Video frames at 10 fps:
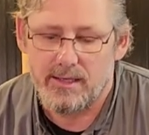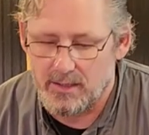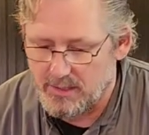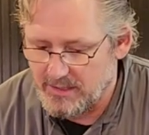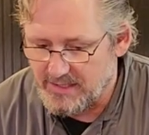
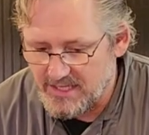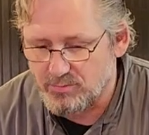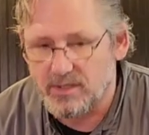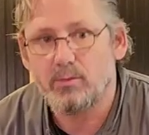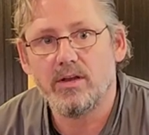and uh, and
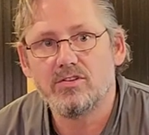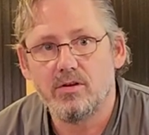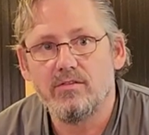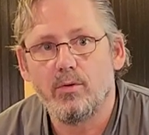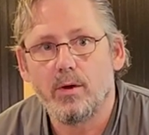that's really what it's
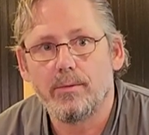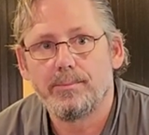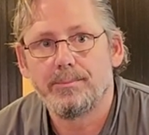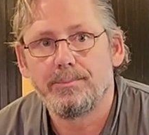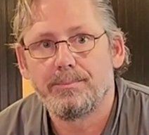good
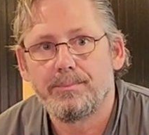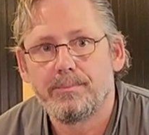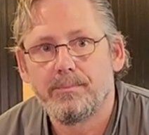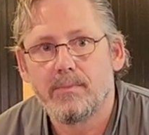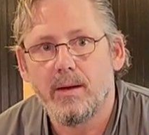
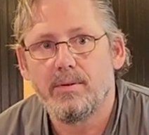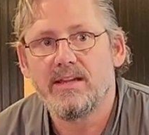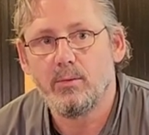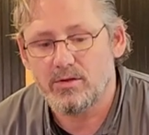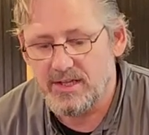for. But
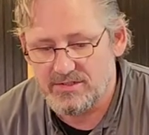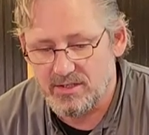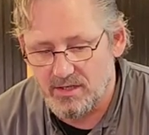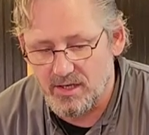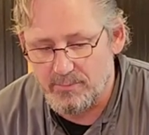they will taste
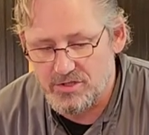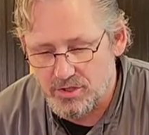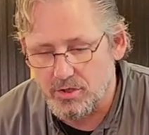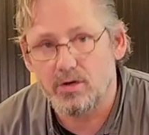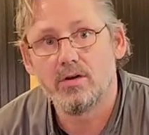a little
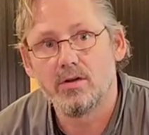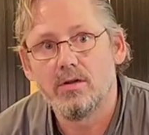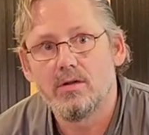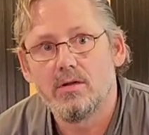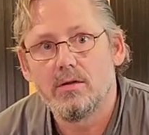immature,
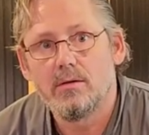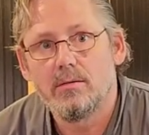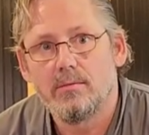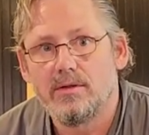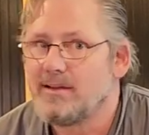
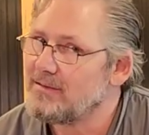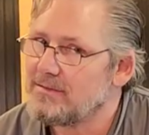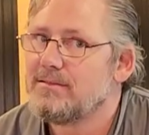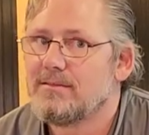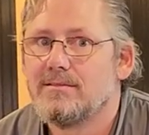but
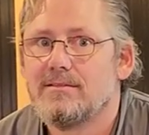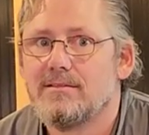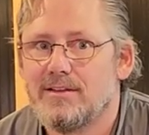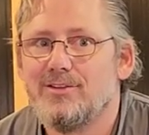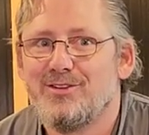they'll
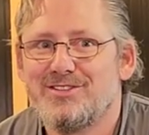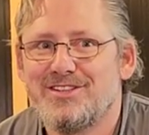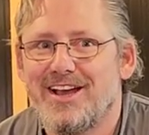they'll do the